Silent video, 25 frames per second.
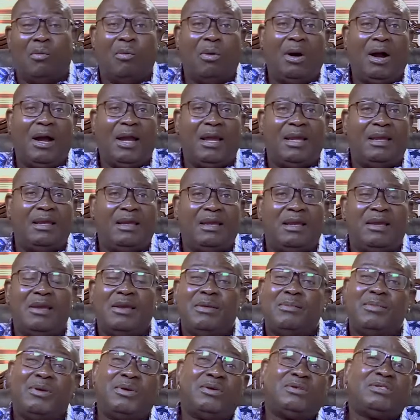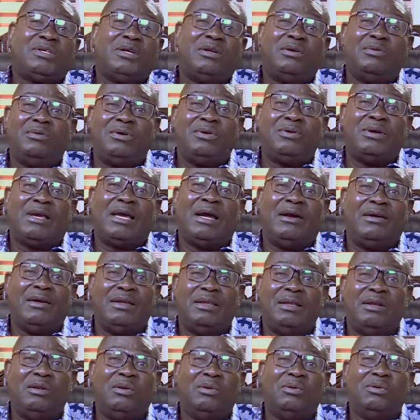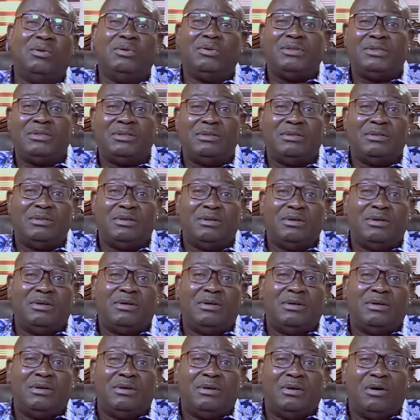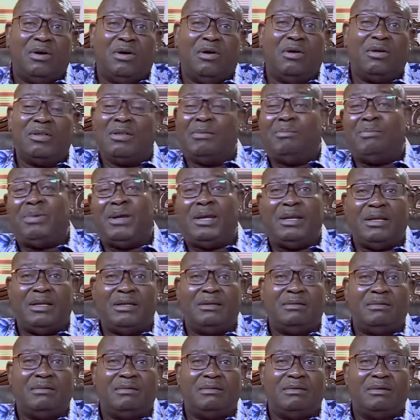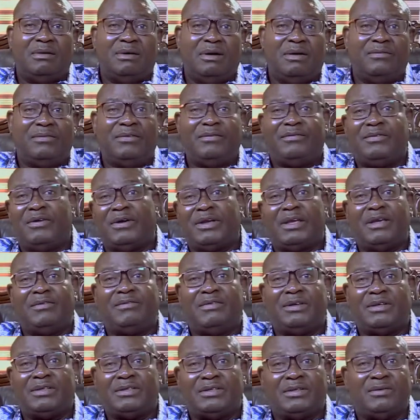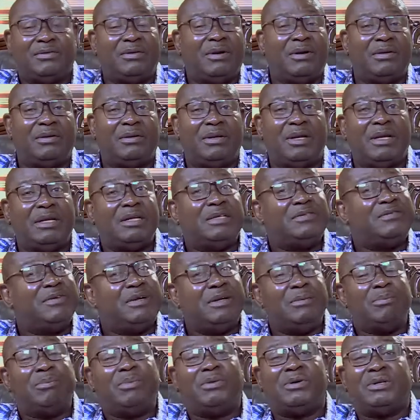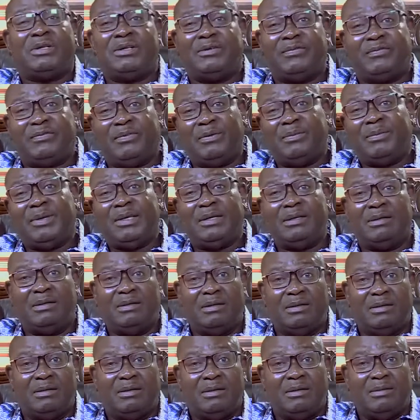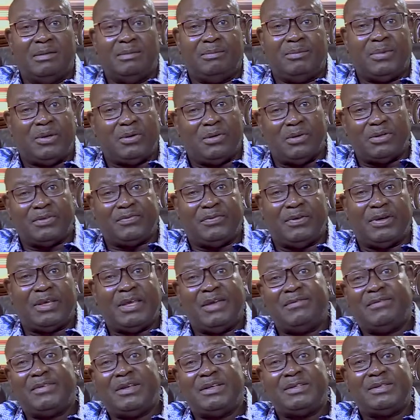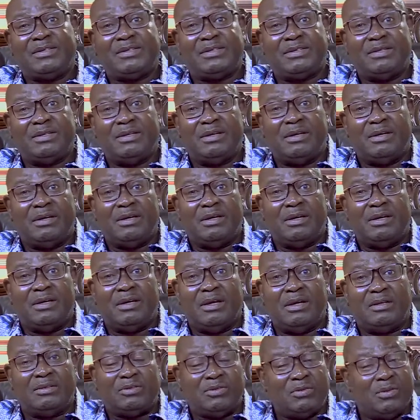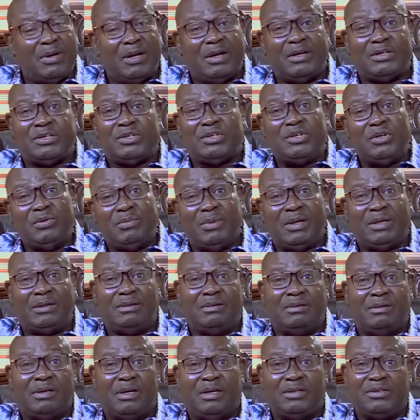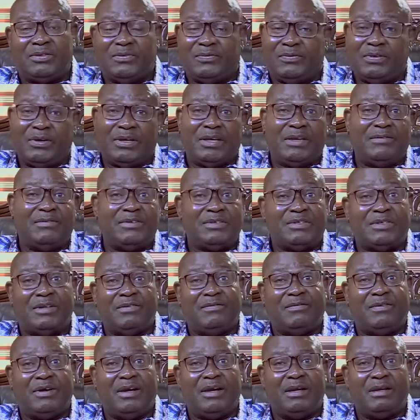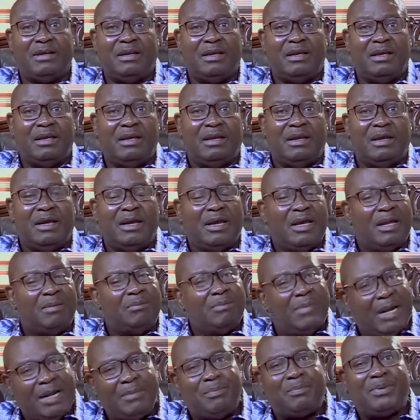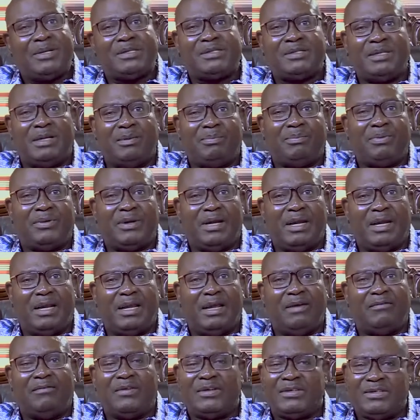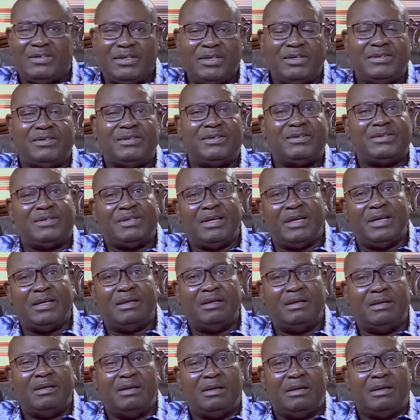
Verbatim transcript: Why? Because I don't want to carry the load or the burden of unforgiveness around. It is very important for me because forgiveness to err is human, and to forgive is divine. And my personal prayer life, when Jesus said,